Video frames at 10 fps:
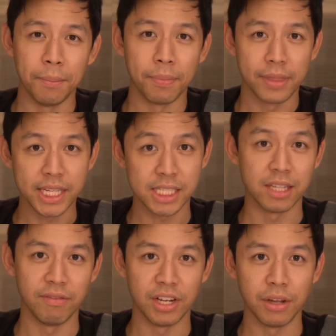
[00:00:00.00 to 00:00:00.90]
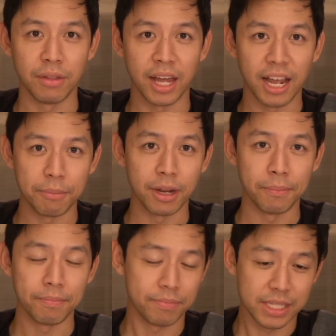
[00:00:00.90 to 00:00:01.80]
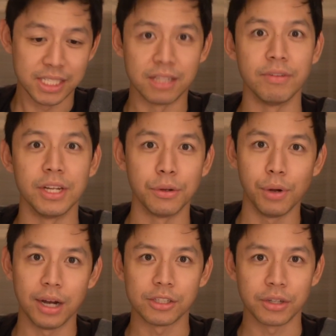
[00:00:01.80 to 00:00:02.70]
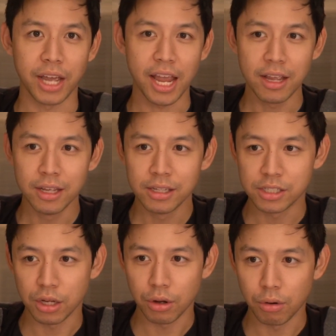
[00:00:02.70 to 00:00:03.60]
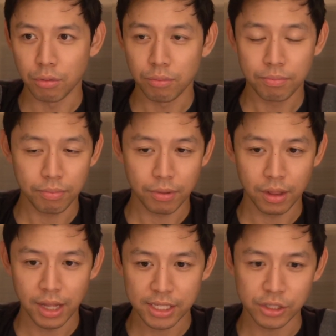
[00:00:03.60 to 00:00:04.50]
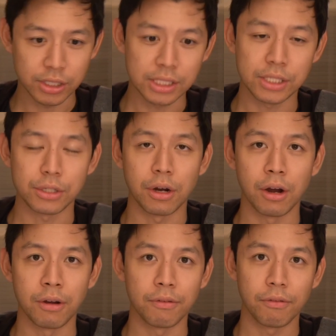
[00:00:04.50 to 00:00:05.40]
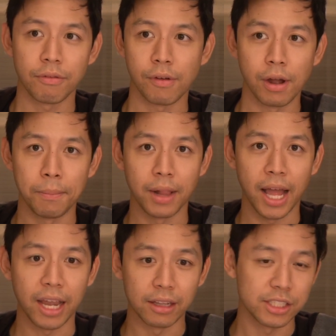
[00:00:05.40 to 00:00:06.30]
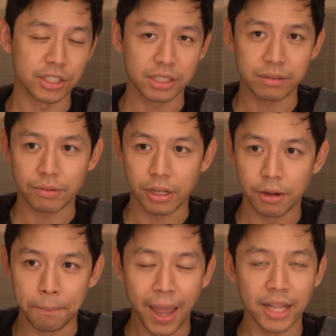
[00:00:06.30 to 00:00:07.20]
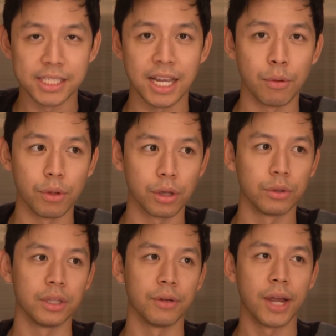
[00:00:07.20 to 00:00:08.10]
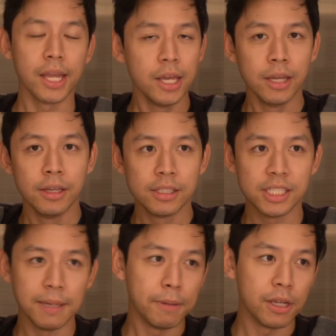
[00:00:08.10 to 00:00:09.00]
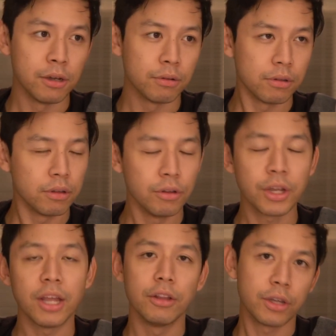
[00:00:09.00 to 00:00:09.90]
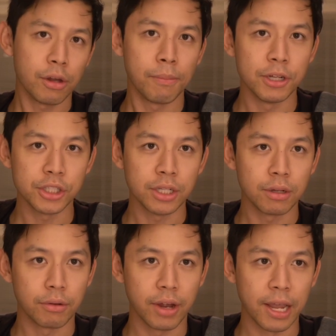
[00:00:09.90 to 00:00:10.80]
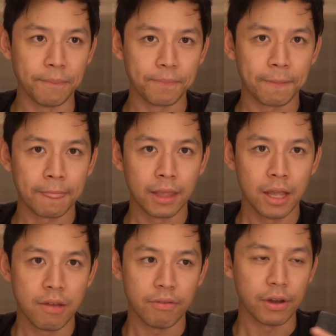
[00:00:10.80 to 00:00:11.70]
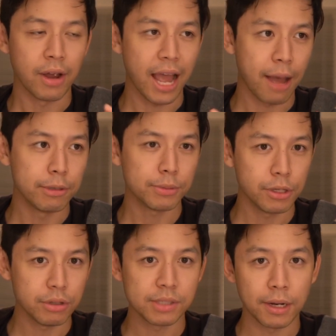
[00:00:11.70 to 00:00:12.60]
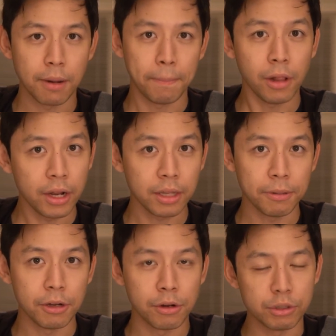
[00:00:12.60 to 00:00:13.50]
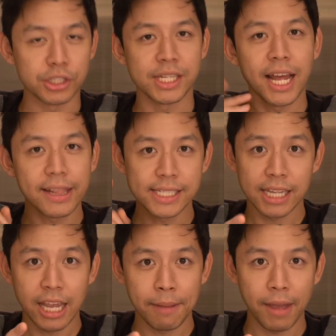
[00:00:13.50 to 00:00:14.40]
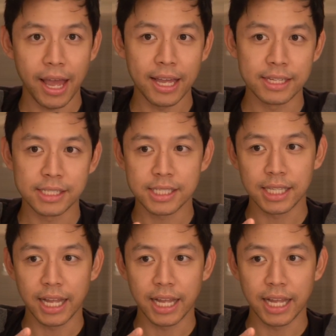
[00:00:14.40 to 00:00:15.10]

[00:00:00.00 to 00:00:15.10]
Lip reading: this is the video this is the video to watch, okay? So let's just start from let's just, bang this out really quickly, right? CPU, look at your budget, right? Figure out how much money you can spend on a plotting computer, which is not the same as